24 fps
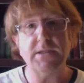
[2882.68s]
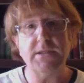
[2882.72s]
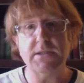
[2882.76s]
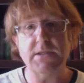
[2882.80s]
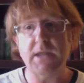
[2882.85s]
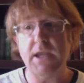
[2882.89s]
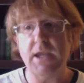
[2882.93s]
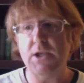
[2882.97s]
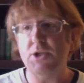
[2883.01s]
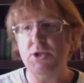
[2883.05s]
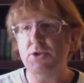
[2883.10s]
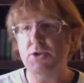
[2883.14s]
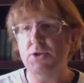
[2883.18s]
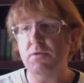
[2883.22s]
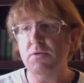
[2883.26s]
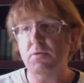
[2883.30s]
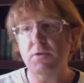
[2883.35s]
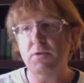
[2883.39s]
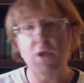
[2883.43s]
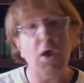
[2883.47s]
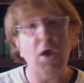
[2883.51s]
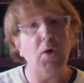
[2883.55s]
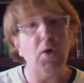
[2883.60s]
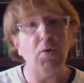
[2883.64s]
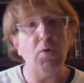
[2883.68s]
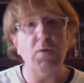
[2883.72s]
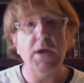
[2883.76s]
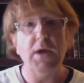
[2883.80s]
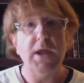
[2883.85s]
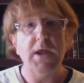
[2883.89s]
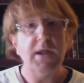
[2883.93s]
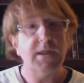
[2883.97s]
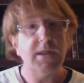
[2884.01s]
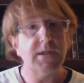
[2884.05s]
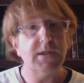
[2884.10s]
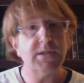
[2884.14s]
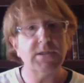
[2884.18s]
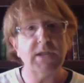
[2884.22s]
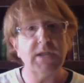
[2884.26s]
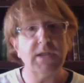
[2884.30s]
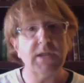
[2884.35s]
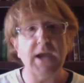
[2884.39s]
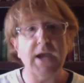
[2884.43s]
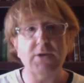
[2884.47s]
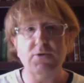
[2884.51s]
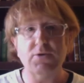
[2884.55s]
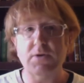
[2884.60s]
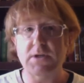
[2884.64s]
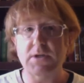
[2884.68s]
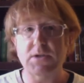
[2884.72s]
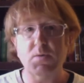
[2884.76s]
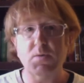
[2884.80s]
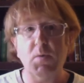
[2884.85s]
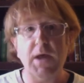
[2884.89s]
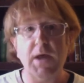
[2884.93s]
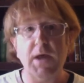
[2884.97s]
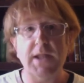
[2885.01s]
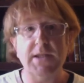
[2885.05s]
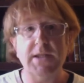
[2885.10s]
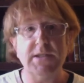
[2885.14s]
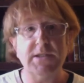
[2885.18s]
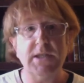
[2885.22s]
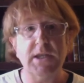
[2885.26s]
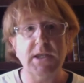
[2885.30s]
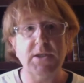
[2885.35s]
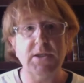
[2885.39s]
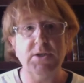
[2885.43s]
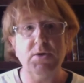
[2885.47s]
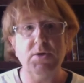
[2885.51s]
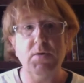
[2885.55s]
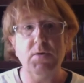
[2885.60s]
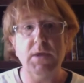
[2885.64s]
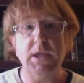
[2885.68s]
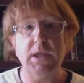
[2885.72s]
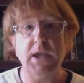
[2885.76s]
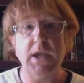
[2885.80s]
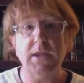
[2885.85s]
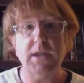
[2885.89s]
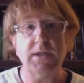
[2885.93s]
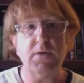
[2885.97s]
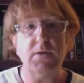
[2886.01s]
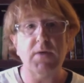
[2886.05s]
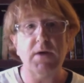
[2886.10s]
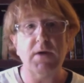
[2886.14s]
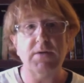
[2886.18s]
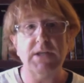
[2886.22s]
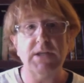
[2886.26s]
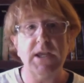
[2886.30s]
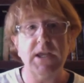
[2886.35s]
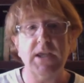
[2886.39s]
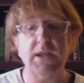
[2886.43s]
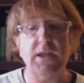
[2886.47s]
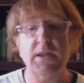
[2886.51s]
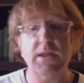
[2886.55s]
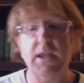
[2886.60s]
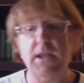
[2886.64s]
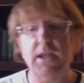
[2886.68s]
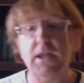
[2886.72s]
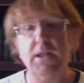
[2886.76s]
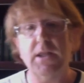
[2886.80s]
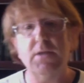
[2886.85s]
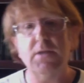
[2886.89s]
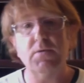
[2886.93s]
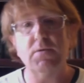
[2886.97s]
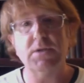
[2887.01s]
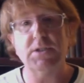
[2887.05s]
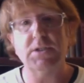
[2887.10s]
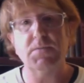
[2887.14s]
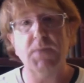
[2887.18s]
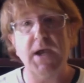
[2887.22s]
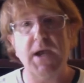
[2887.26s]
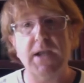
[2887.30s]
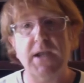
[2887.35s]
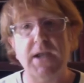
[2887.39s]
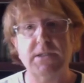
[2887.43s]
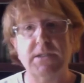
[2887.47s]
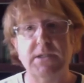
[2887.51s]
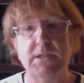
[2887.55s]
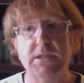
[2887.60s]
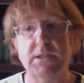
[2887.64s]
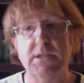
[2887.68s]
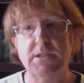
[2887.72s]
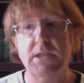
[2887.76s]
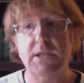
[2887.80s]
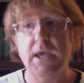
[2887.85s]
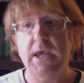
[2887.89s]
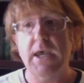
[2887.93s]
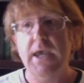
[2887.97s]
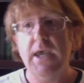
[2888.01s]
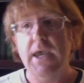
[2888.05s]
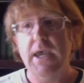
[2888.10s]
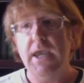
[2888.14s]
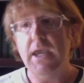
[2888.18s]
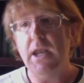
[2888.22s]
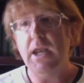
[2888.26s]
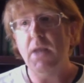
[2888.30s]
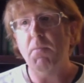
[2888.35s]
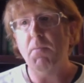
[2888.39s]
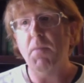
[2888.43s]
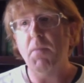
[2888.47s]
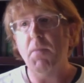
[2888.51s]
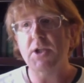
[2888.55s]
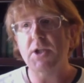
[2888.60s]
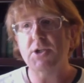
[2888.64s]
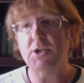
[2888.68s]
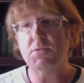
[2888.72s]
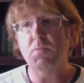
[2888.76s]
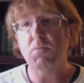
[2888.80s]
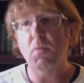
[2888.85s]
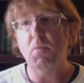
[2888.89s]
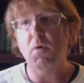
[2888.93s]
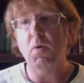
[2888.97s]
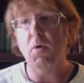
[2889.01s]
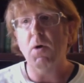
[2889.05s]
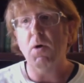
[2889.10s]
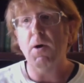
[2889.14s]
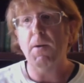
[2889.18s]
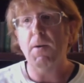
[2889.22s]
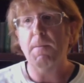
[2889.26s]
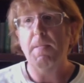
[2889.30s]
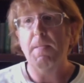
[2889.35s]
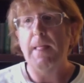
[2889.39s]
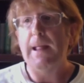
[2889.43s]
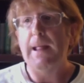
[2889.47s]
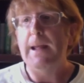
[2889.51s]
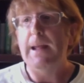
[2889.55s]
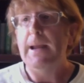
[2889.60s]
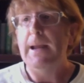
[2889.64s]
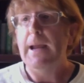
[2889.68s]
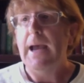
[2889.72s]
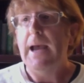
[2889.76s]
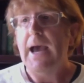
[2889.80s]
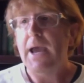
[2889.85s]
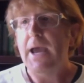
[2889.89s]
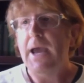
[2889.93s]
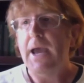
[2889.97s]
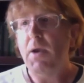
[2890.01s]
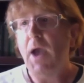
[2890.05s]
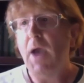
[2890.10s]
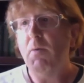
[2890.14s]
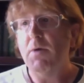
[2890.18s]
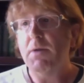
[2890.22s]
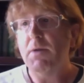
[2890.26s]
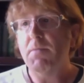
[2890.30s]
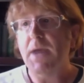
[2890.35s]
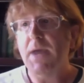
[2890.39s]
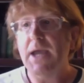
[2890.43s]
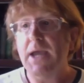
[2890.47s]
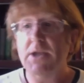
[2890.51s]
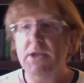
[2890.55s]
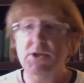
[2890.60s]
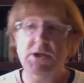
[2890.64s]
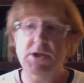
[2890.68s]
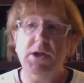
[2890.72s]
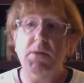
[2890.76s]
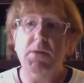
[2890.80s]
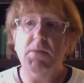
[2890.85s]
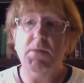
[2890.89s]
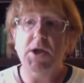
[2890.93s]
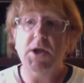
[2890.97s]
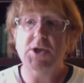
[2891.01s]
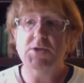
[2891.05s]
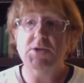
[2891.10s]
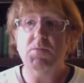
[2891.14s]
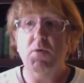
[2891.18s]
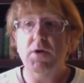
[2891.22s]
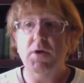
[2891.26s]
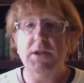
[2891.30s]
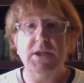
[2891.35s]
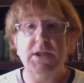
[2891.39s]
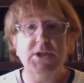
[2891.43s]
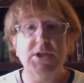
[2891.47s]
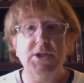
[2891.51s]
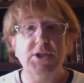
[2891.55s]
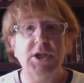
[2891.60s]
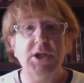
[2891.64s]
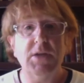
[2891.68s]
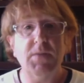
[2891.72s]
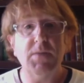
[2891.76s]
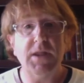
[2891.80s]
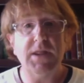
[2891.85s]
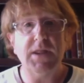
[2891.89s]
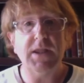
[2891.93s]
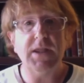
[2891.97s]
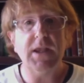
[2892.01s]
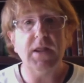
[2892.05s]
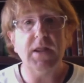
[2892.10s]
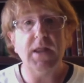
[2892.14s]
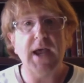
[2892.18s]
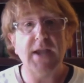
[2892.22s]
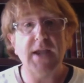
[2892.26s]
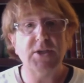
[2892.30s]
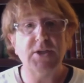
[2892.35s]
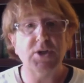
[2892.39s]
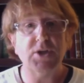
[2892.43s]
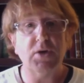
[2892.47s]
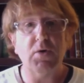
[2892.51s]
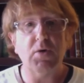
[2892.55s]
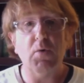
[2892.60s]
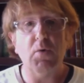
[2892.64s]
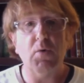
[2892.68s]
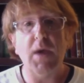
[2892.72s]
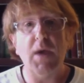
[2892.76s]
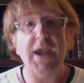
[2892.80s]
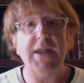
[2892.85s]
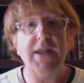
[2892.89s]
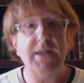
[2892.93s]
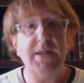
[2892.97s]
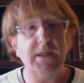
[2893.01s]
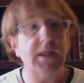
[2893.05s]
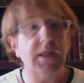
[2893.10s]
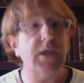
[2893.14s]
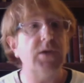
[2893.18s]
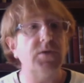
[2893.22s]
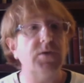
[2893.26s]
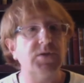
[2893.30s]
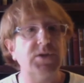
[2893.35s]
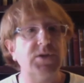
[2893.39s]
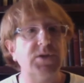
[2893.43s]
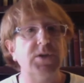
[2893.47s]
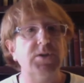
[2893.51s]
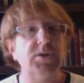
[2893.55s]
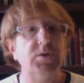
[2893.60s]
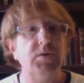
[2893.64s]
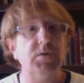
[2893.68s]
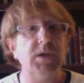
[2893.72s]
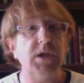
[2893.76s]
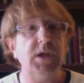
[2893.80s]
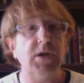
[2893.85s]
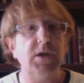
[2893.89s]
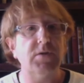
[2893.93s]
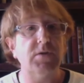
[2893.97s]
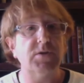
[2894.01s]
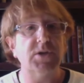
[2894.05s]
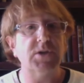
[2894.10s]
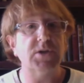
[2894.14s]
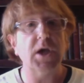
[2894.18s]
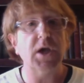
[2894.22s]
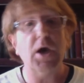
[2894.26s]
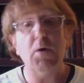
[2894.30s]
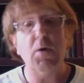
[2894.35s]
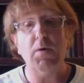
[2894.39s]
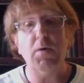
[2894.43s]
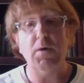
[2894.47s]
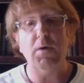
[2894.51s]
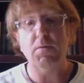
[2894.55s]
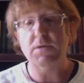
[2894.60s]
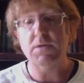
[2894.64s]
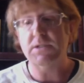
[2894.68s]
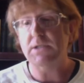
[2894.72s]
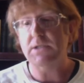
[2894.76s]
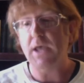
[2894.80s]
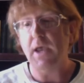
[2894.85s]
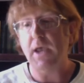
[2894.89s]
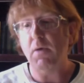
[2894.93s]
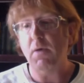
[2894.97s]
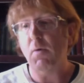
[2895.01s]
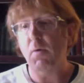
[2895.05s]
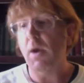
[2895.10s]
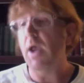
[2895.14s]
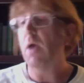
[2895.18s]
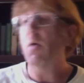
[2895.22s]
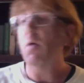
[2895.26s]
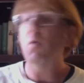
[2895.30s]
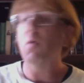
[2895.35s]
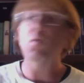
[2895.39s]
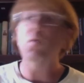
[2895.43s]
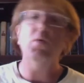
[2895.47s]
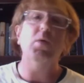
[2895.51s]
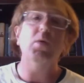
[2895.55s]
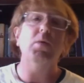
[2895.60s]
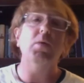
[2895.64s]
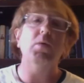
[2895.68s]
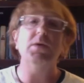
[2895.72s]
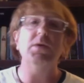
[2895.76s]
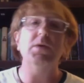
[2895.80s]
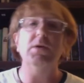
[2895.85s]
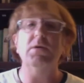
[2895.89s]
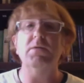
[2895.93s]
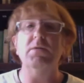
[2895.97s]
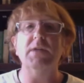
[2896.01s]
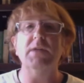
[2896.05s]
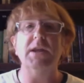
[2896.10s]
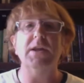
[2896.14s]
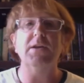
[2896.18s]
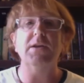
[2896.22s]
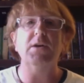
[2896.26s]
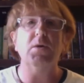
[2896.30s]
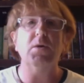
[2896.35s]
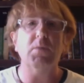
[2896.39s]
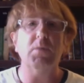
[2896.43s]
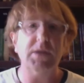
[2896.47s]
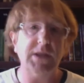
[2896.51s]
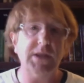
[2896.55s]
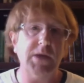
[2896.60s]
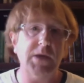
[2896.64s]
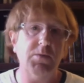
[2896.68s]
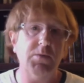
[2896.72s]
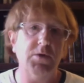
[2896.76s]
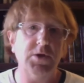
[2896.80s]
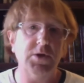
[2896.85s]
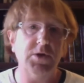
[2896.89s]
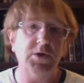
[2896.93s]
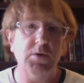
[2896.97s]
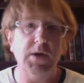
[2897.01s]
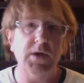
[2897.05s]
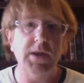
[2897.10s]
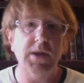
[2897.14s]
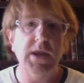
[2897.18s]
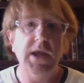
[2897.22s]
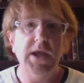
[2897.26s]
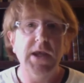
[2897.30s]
they shouldn't know this doctrine as well as they do, and yet they're articulating their responses in a much more, I would imagine, a much more legitimate theological way than they used to do years ago, where it was like, well, you know, they didn't know what they were doing.